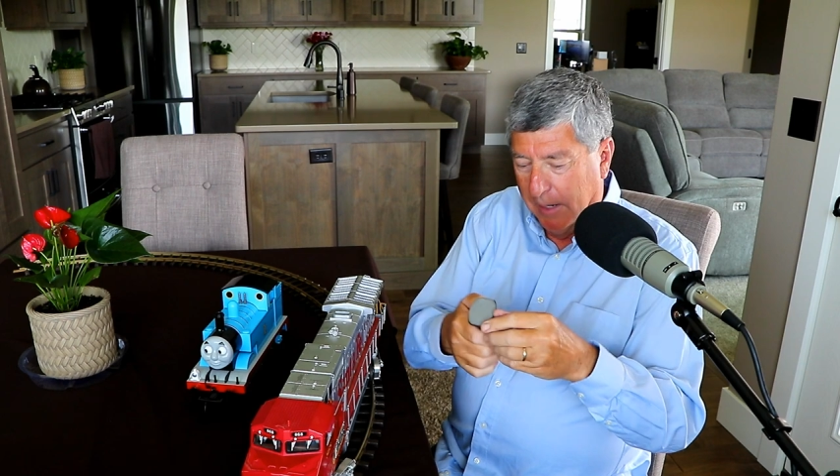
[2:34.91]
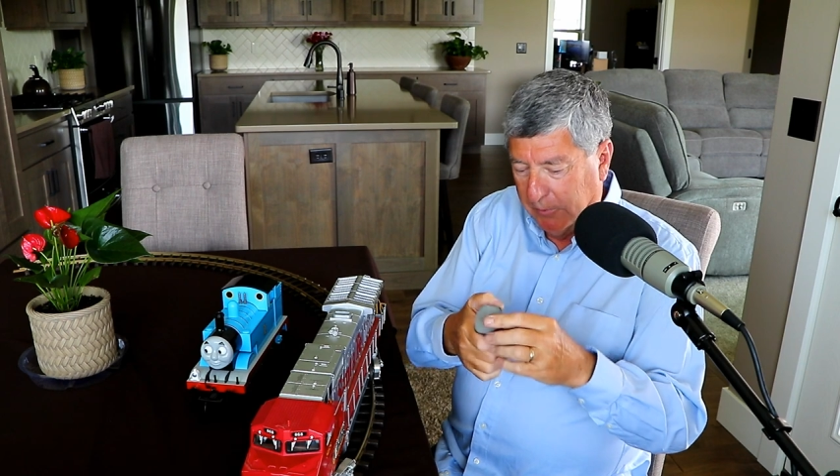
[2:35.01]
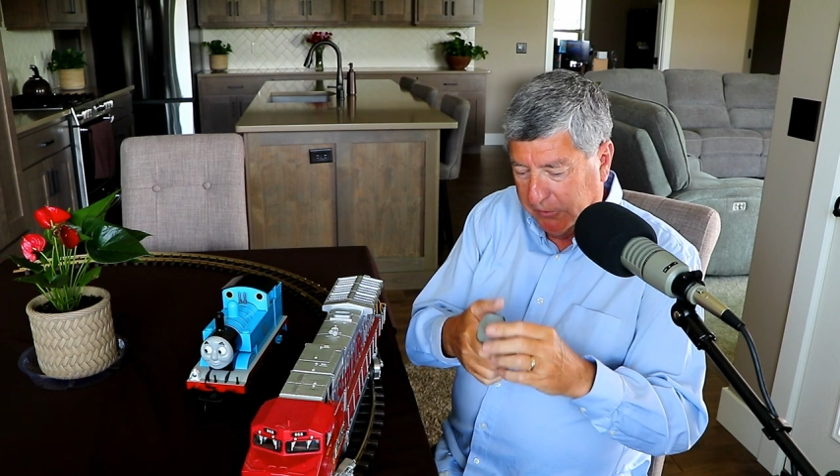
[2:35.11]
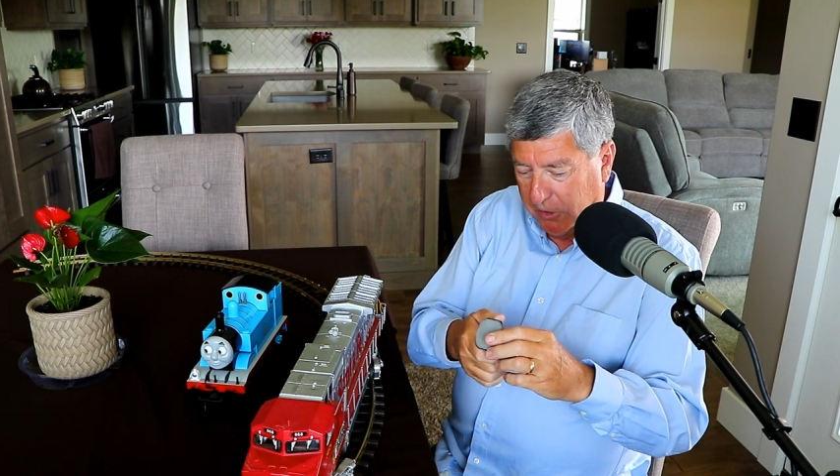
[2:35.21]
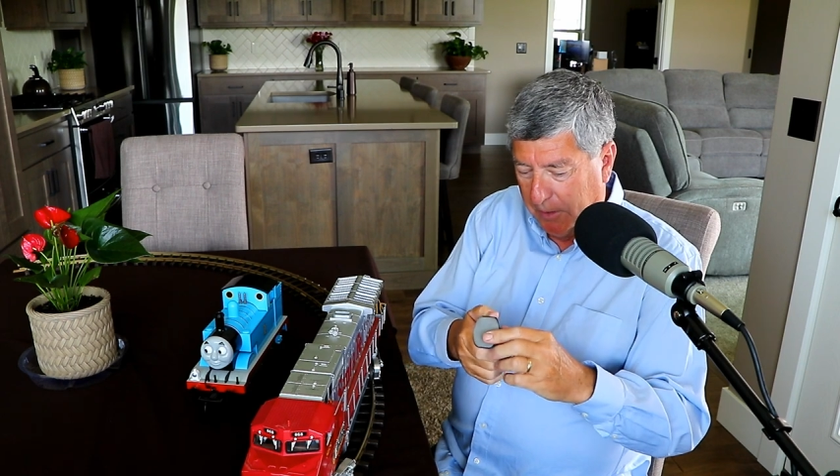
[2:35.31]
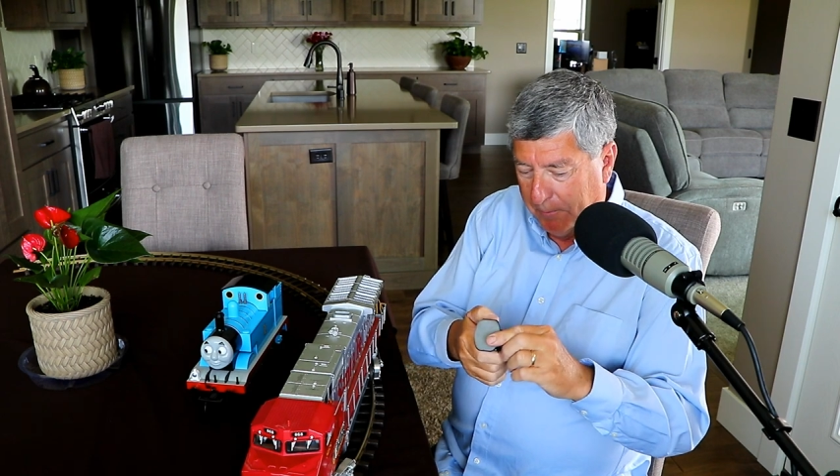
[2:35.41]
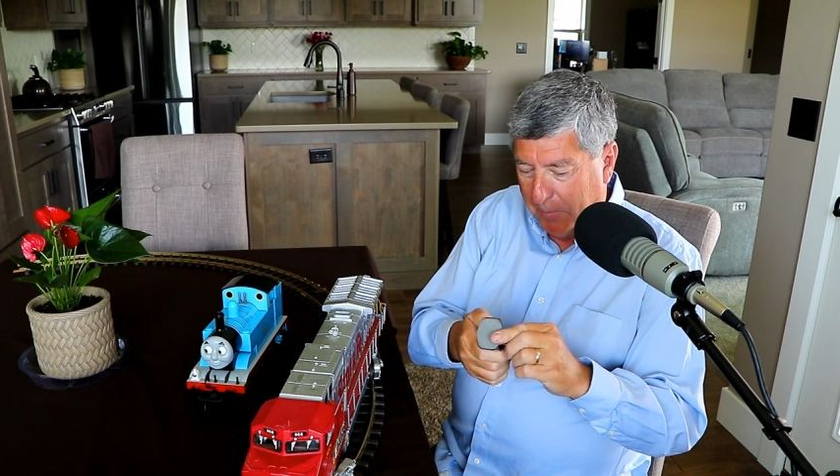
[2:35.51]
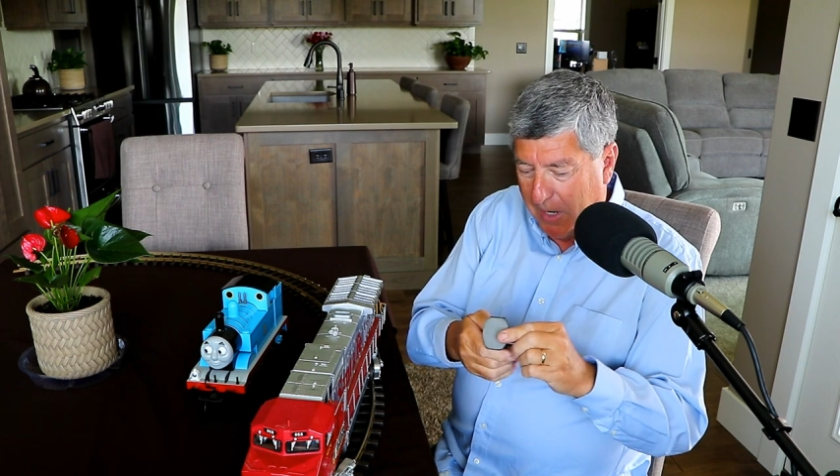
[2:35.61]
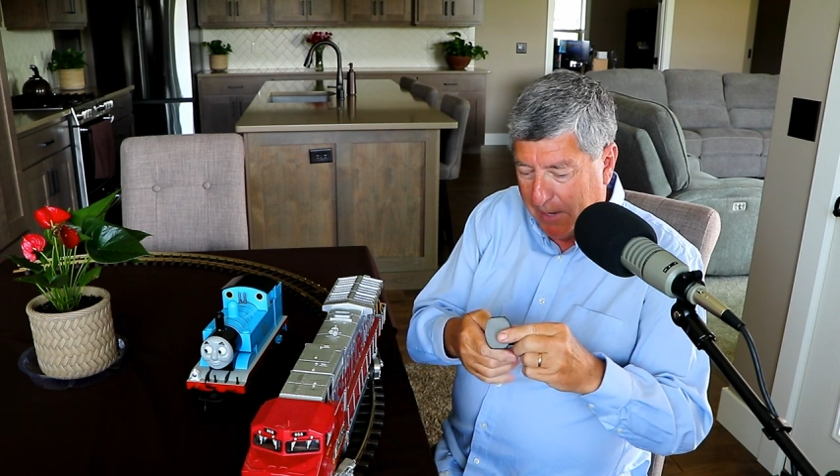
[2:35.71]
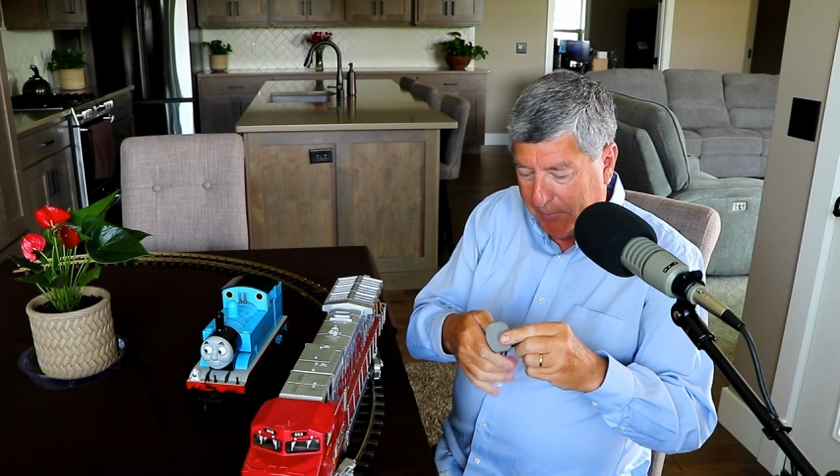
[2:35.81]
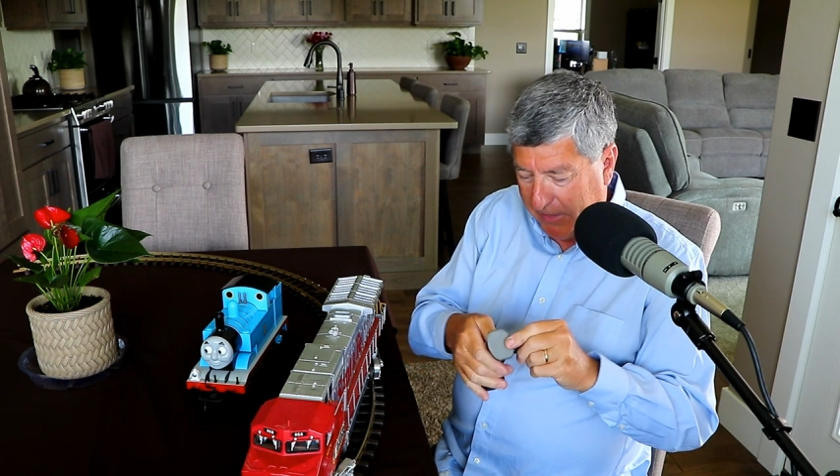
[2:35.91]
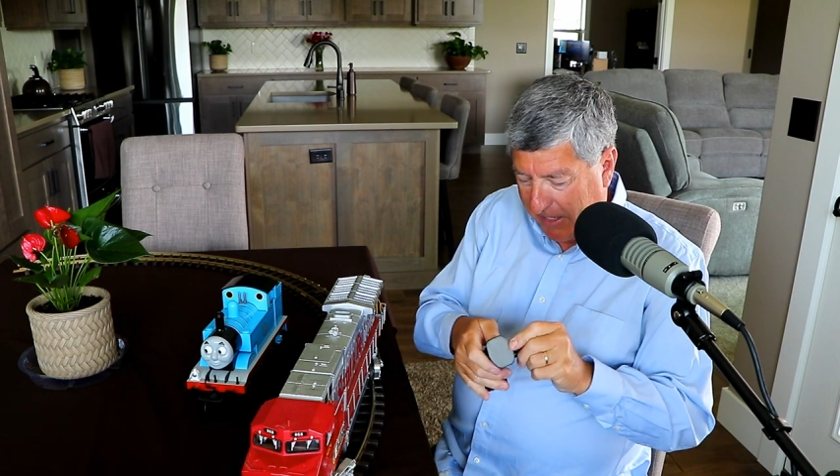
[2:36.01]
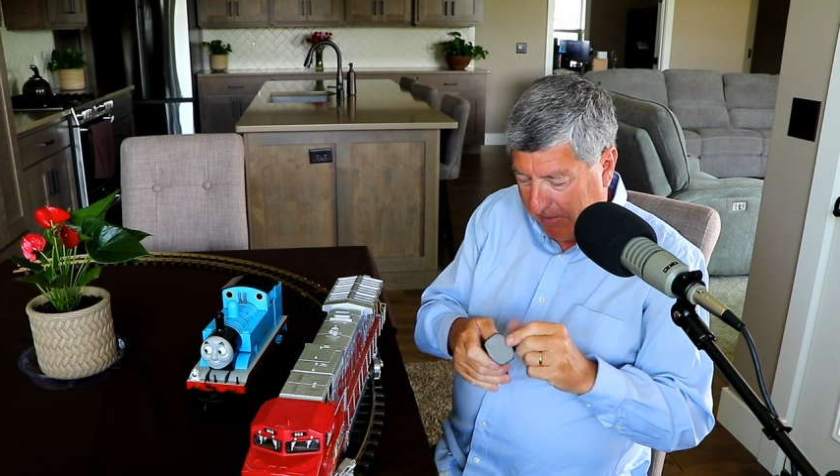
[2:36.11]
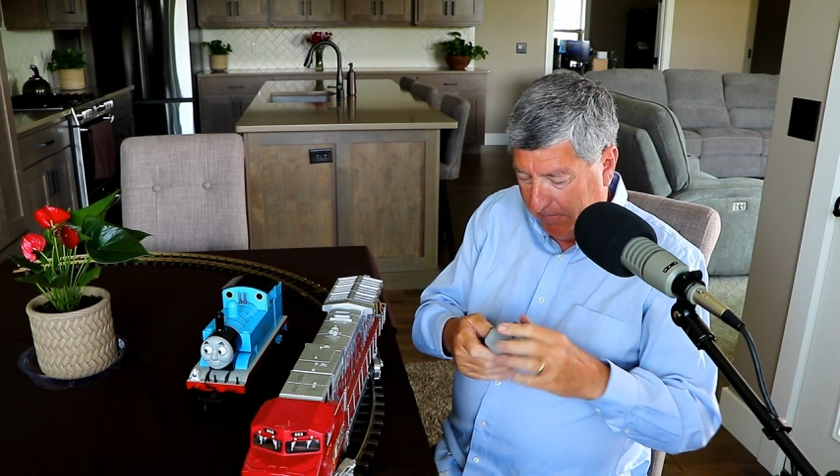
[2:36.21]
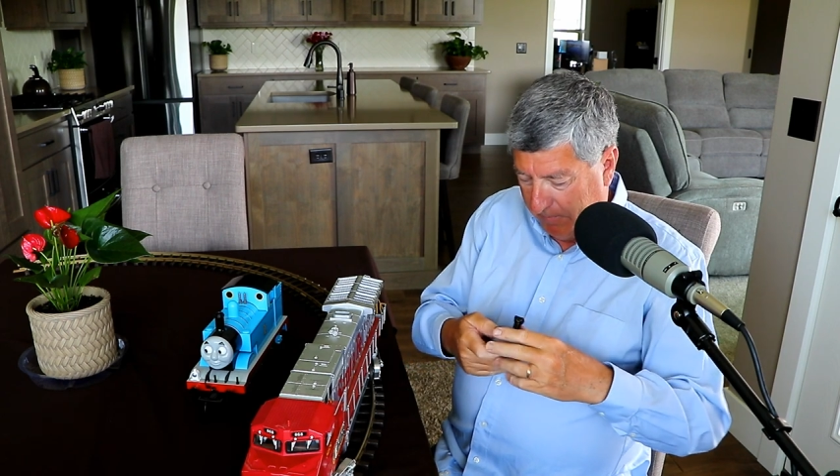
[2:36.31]
I'm just going to pop
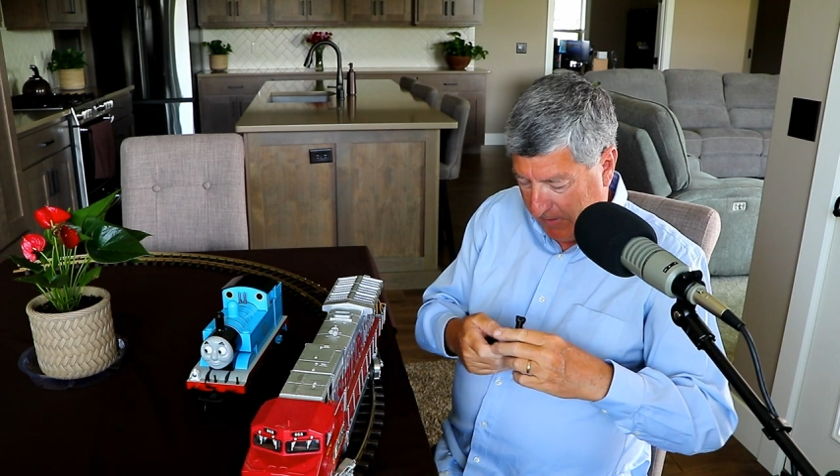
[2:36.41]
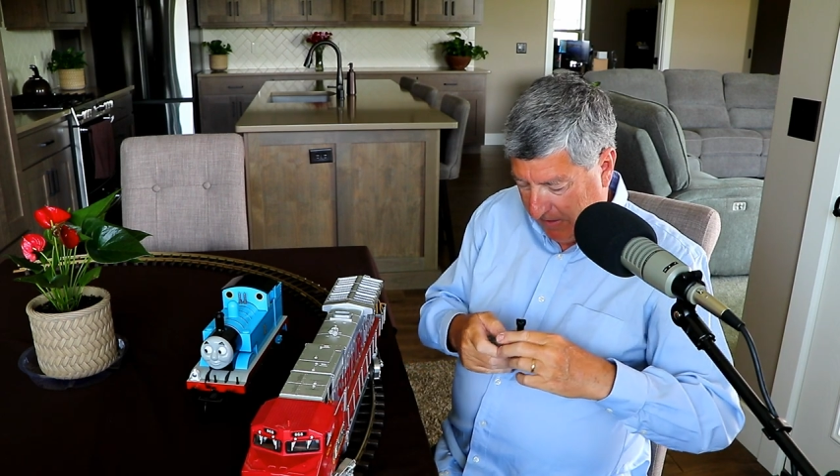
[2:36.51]
that